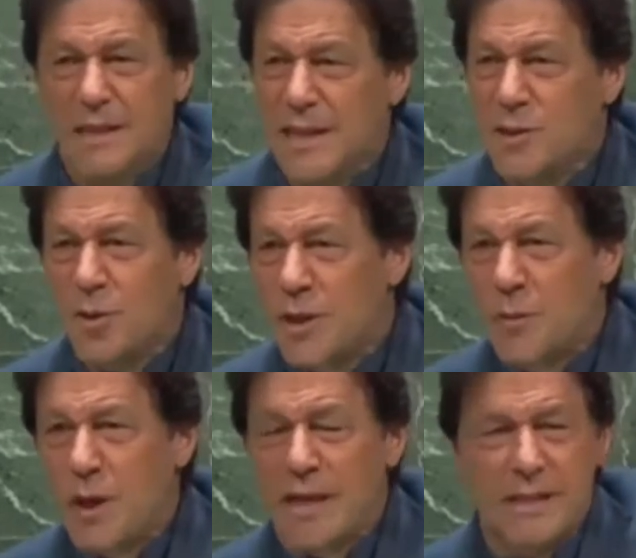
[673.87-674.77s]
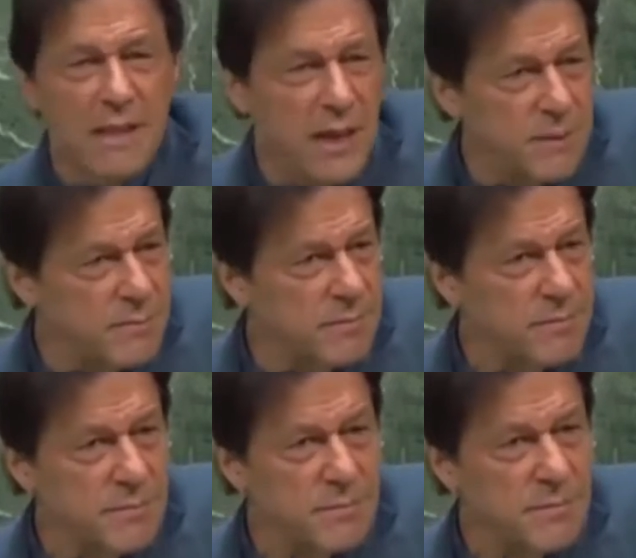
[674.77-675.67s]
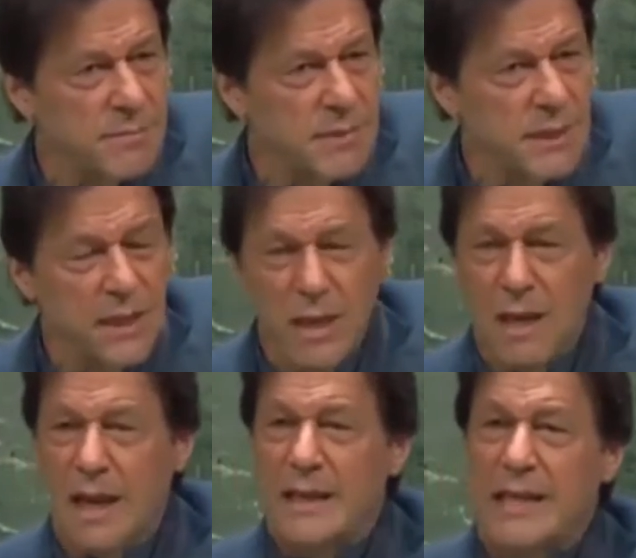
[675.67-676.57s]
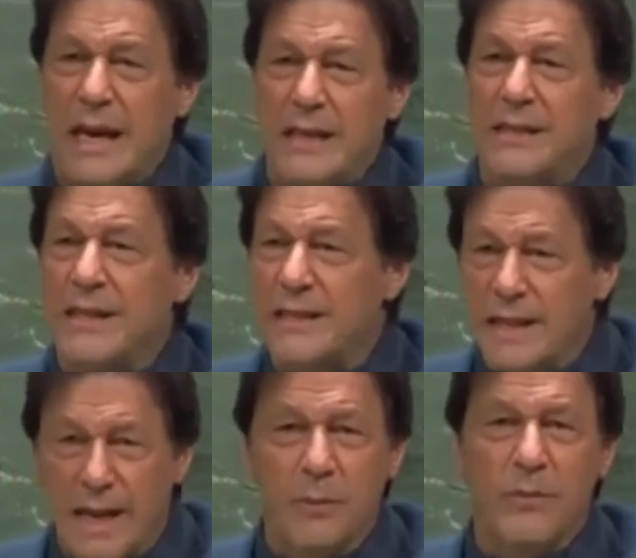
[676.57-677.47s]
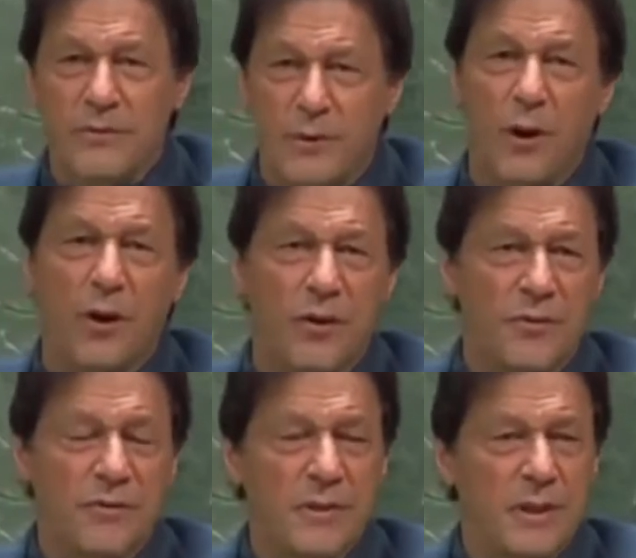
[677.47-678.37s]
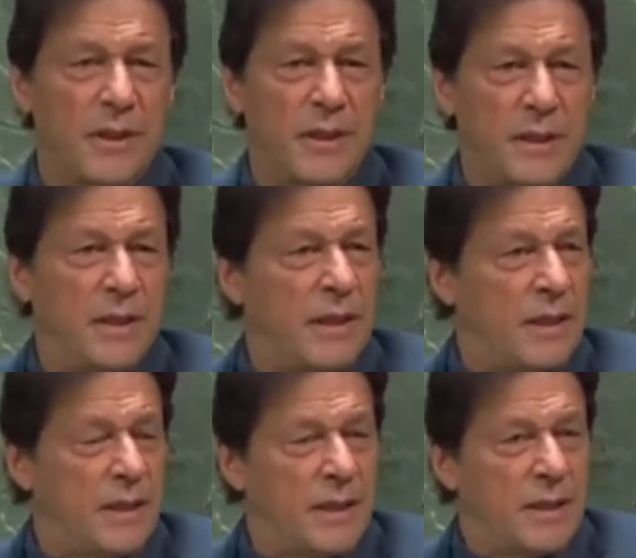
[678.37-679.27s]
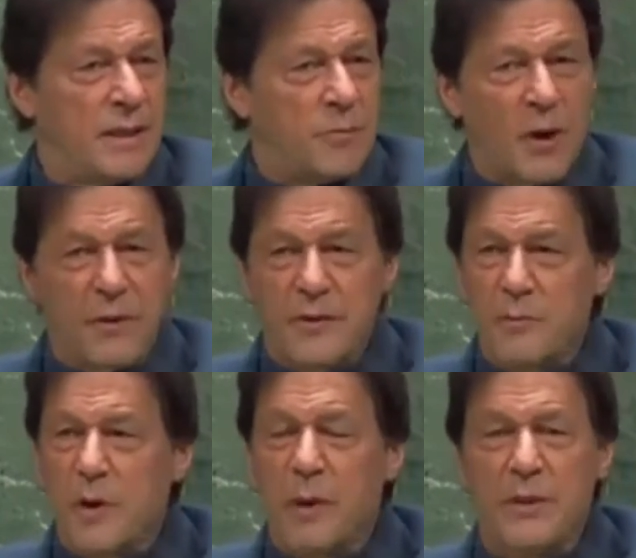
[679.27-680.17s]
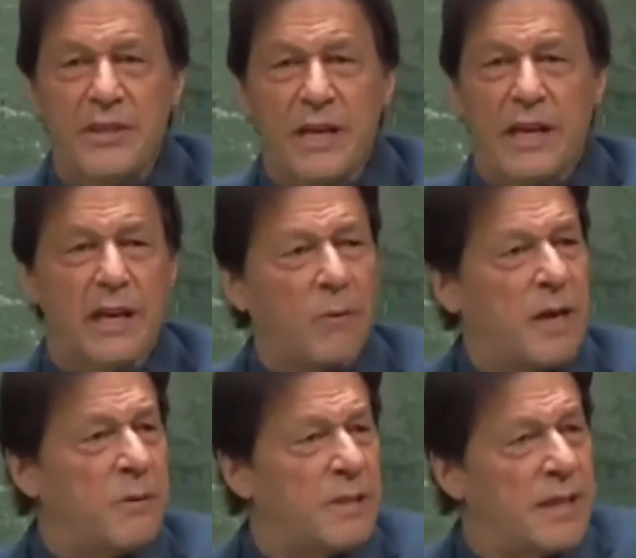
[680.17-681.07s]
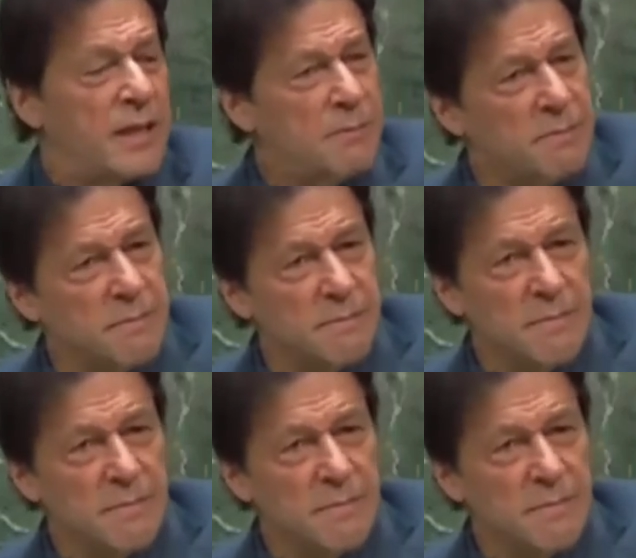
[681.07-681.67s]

There is only one Islam, and that is the Islam we follow of Prophet Muhammad sallallahu alaihi wasallam.